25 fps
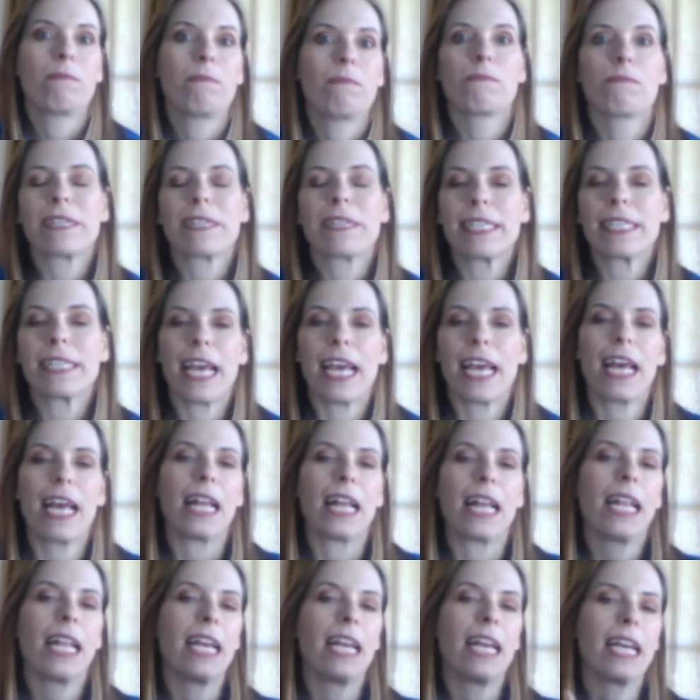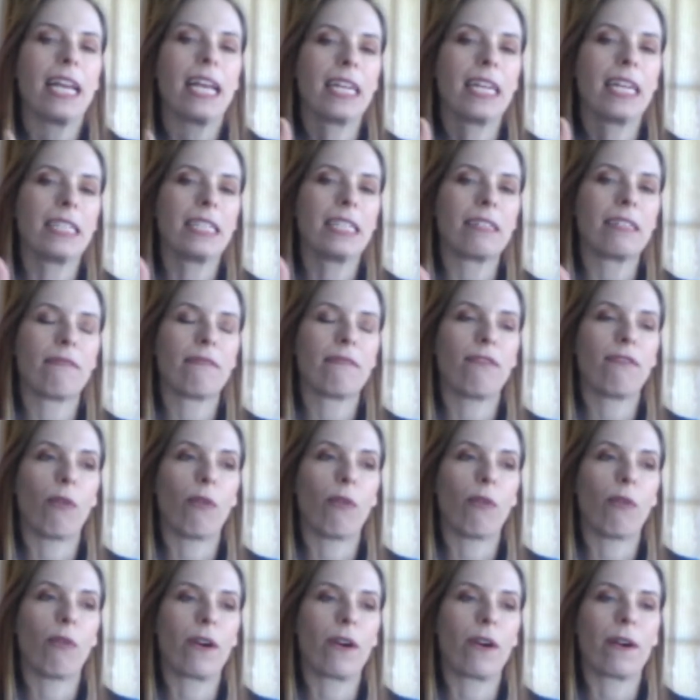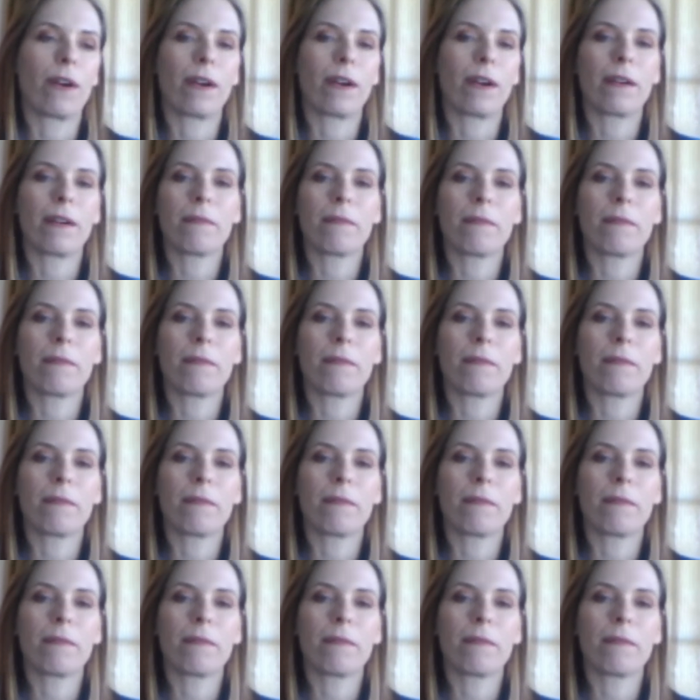retail and for